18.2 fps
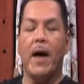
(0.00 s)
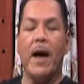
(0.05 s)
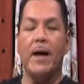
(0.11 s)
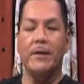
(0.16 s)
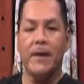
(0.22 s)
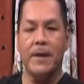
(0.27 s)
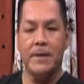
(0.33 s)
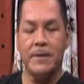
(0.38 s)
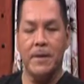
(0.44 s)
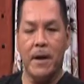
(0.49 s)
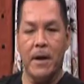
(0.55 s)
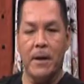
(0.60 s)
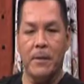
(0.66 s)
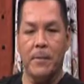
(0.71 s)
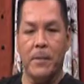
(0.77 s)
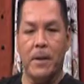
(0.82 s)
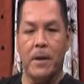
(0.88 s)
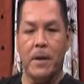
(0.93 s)
at that
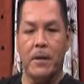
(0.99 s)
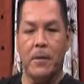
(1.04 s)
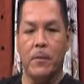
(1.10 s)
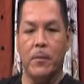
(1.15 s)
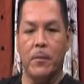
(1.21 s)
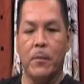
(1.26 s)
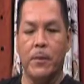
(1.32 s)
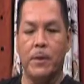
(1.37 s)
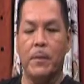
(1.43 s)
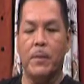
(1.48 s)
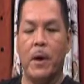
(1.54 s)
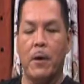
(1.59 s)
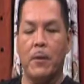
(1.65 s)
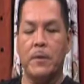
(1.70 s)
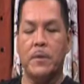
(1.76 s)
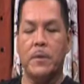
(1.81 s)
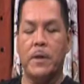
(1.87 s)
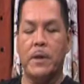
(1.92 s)
time, uh, when the
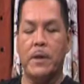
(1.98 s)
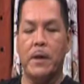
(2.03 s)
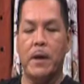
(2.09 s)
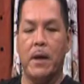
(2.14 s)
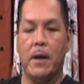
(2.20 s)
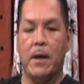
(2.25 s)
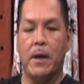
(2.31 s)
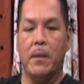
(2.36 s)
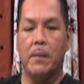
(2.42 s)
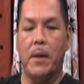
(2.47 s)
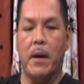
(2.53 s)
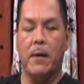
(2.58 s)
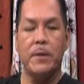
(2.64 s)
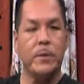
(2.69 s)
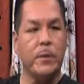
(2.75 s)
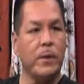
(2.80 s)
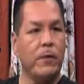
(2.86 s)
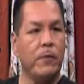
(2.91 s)
bio was written, um,
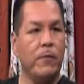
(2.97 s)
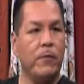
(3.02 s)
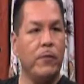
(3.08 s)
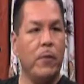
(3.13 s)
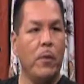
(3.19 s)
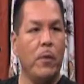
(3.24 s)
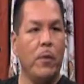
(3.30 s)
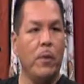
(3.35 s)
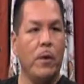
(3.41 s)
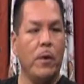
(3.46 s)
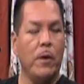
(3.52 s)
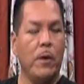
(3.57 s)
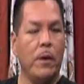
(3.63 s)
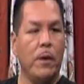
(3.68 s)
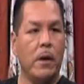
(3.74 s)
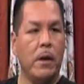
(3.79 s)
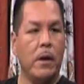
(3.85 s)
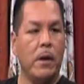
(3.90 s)
I was working
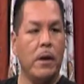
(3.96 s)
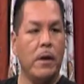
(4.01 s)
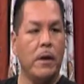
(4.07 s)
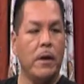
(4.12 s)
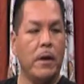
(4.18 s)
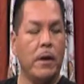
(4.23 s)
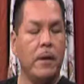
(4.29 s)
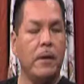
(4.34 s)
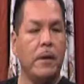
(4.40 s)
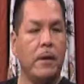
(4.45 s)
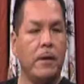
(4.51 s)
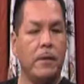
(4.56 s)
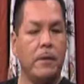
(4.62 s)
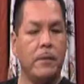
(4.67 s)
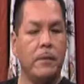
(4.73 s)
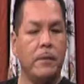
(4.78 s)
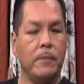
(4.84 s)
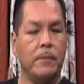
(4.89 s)
for uh, a,
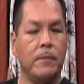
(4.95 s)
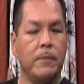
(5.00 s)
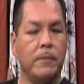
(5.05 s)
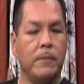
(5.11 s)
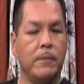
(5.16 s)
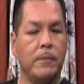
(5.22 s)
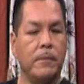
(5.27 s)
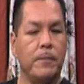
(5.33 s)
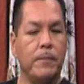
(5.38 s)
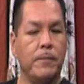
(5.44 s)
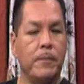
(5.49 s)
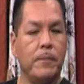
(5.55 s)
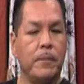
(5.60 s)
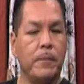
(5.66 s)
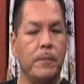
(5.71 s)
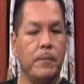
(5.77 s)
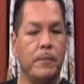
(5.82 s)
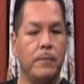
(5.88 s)
a,
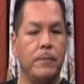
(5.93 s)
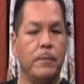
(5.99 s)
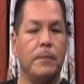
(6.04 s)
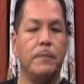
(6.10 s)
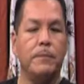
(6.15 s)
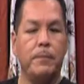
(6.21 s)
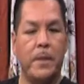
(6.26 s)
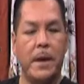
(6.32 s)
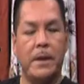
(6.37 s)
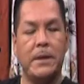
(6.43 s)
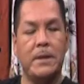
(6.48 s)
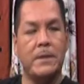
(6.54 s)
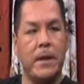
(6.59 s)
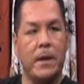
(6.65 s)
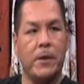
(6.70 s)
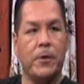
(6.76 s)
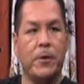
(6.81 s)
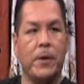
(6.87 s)
men
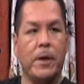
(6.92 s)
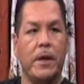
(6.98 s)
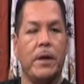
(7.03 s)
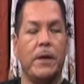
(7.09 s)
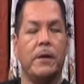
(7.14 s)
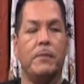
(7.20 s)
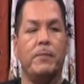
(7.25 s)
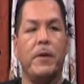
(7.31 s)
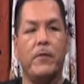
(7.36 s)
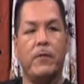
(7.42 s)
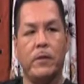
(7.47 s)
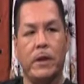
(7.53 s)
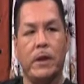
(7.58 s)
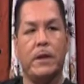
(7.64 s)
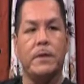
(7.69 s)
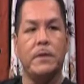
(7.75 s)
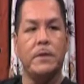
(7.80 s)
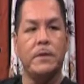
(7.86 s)
designer in
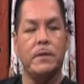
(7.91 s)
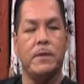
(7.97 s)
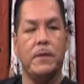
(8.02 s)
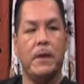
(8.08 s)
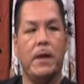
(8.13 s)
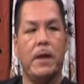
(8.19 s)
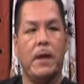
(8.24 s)
Beverly Hills